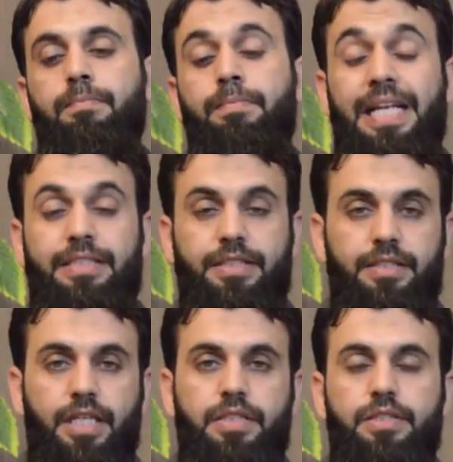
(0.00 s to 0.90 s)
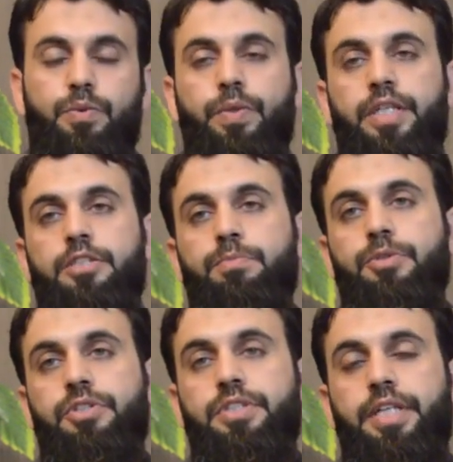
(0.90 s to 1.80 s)
blesses us with His
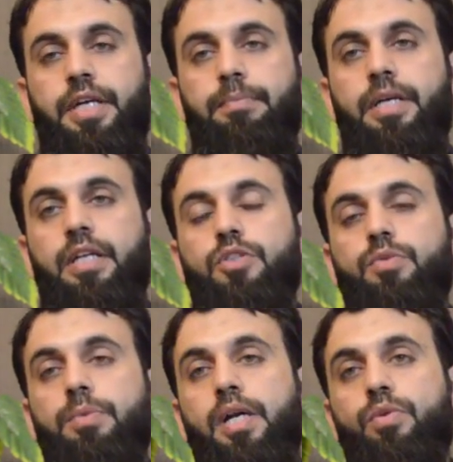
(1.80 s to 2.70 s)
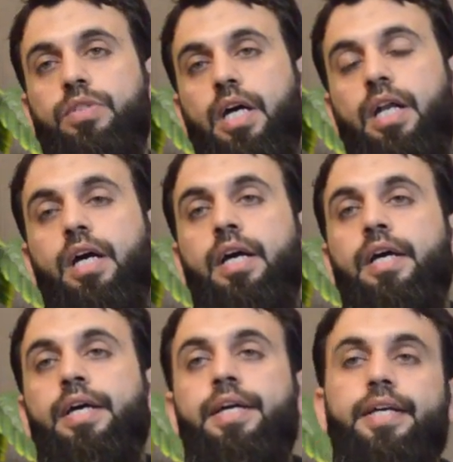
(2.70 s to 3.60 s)
mercy, and may Allah subhanahu wa ta'ala
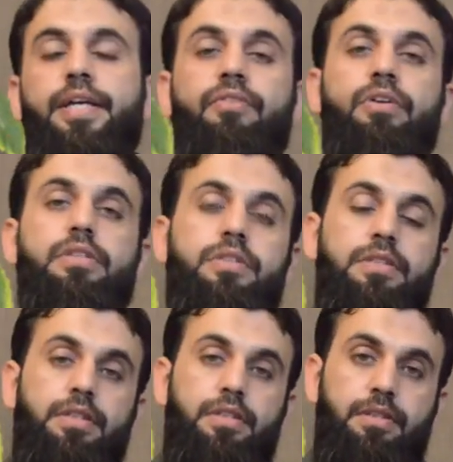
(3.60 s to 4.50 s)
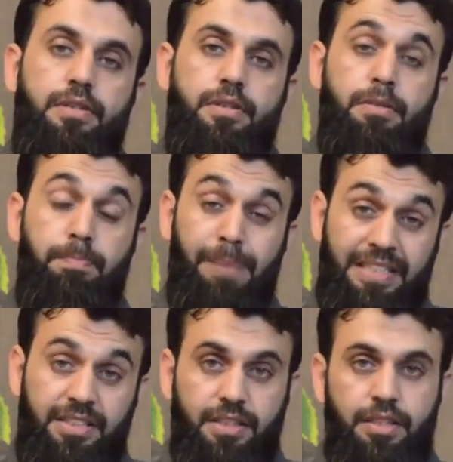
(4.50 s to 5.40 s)
give us the
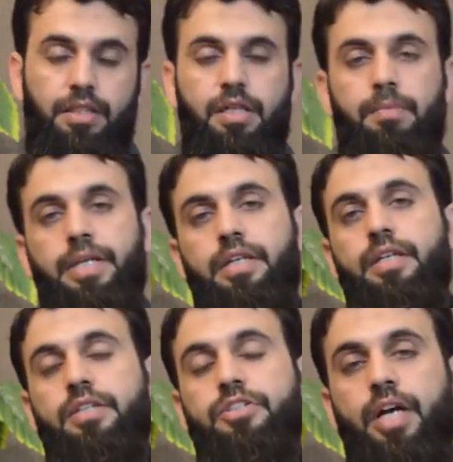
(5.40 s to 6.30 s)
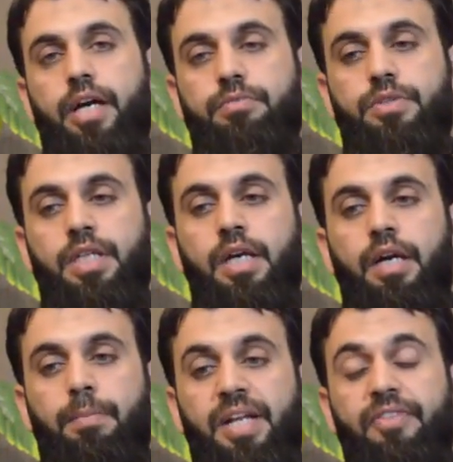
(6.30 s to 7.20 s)
best in the coming times.
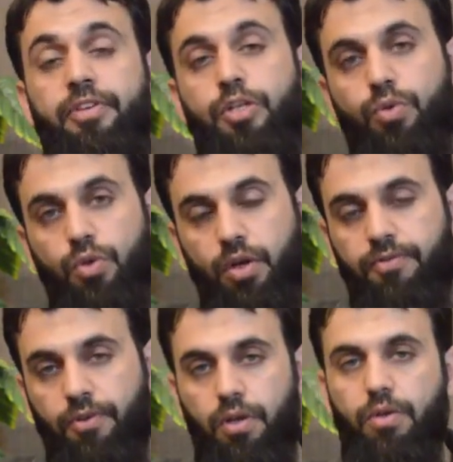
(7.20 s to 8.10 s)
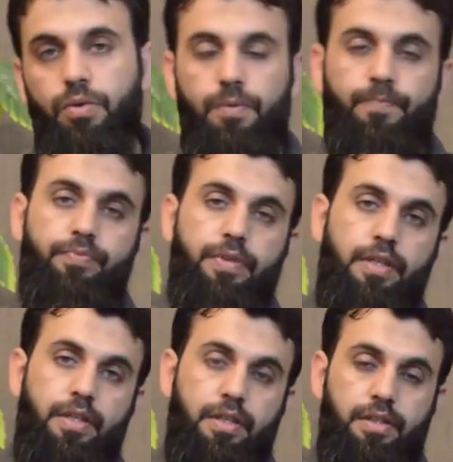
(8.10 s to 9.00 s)
But if we do not follow
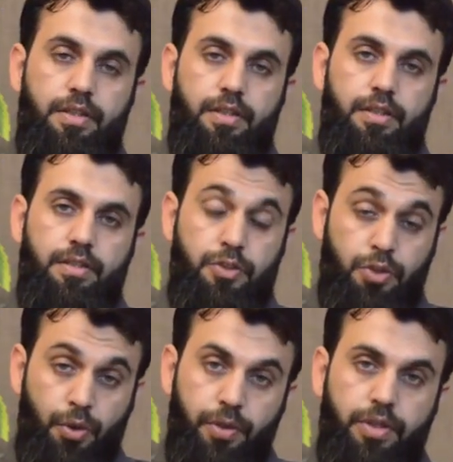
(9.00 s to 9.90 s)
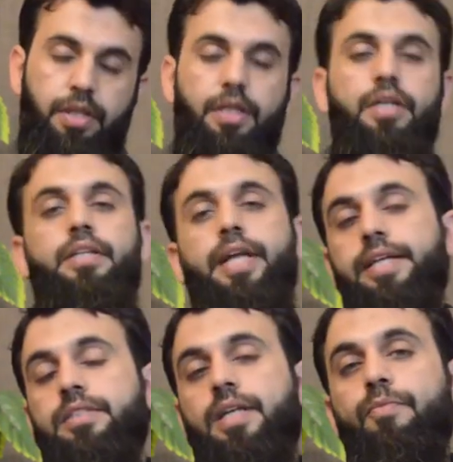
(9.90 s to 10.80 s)
the truth that
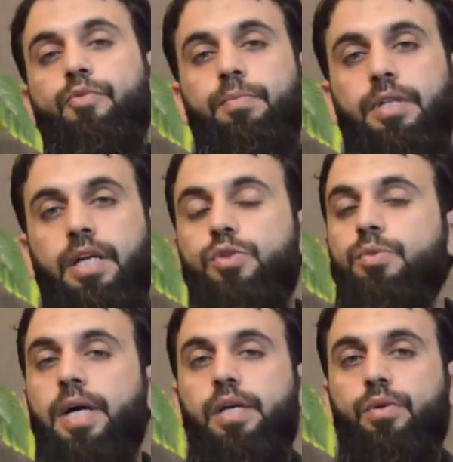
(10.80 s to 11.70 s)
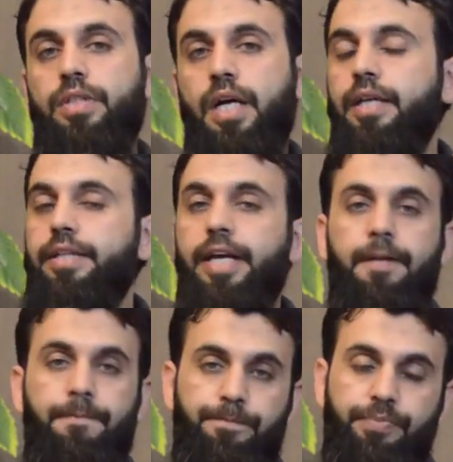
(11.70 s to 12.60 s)
has come from Allah subhanahu wa ta'ala,
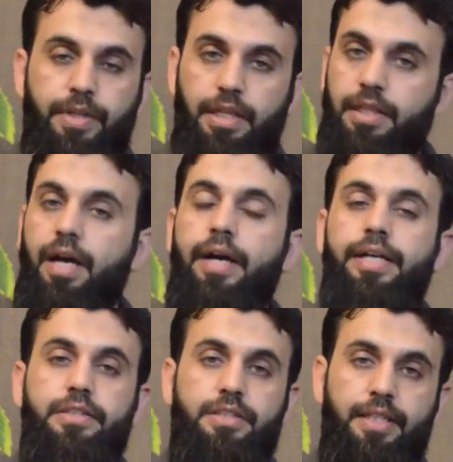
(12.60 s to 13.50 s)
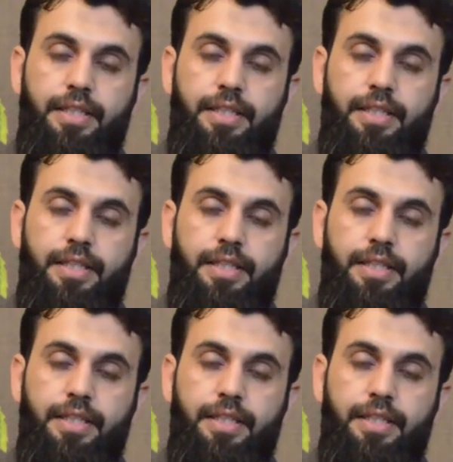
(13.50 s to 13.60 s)
then Allah has